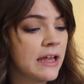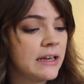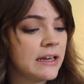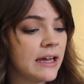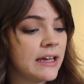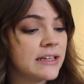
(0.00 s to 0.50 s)

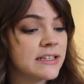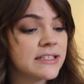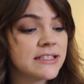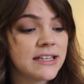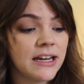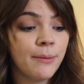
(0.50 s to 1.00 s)

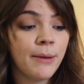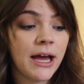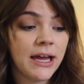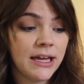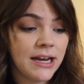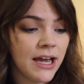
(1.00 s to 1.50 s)

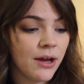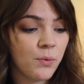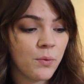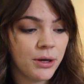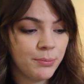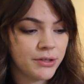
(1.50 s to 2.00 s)
niacinamide,
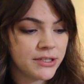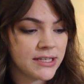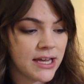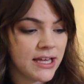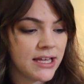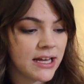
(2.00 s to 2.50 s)

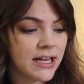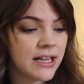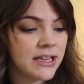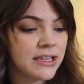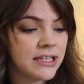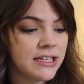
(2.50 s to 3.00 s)
1%
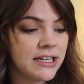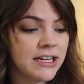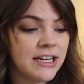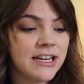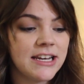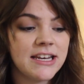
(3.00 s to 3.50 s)

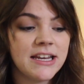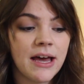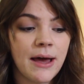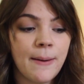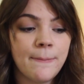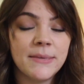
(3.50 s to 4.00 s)

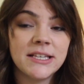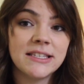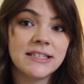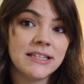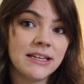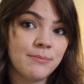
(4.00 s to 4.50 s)

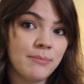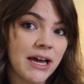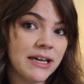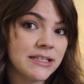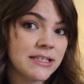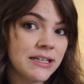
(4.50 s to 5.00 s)

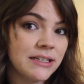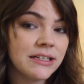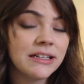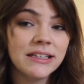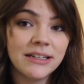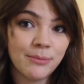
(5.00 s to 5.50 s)

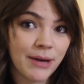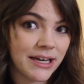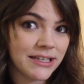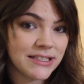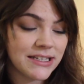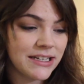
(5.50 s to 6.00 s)

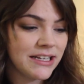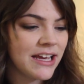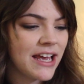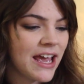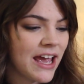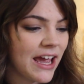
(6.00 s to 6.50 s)
clindamycin,
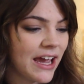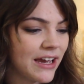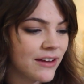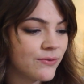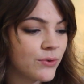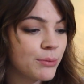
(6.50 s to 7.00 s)

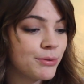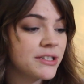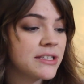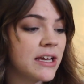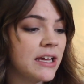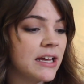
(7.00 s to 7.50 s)
and
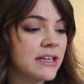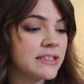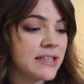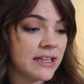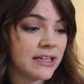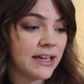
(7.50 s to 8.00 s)
4%
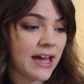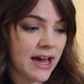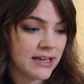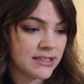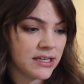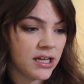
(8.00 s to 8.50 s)
azelaic
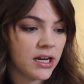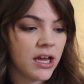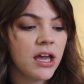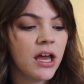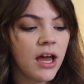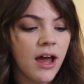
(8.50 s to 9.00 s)
acid.
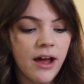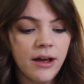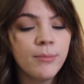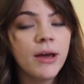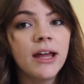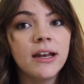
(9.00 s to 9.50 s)

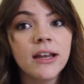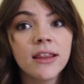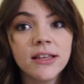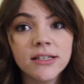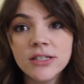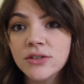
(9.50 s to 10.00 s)
And
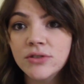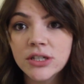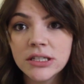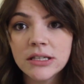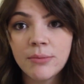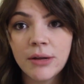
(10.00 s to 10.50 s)
this you
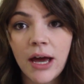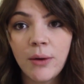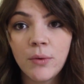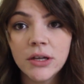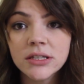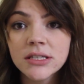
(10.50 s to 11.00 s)
just apply
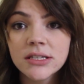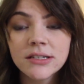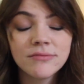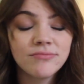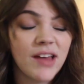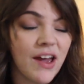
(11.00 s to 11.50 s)
once
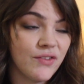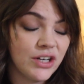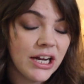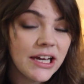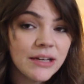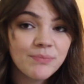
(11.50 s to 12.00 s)
every
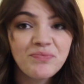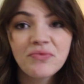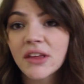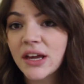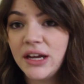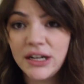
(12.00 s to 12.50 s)
night
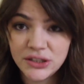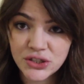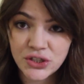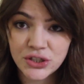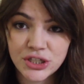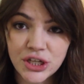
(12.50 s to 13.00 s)
and it's
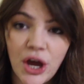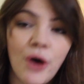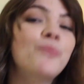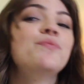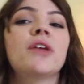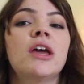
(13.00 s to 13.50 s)
good to
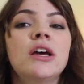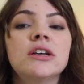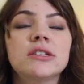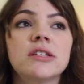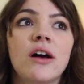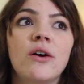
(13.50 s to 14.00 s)
go.
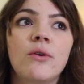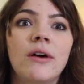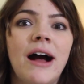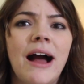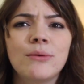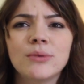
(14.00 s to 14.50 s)

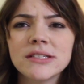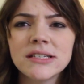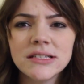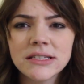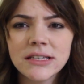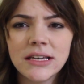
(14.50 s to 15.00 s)
So I
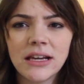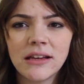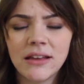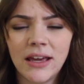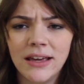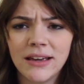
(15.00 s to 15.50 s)
wasn't seeing
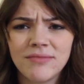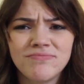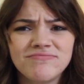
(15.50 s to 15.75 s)
like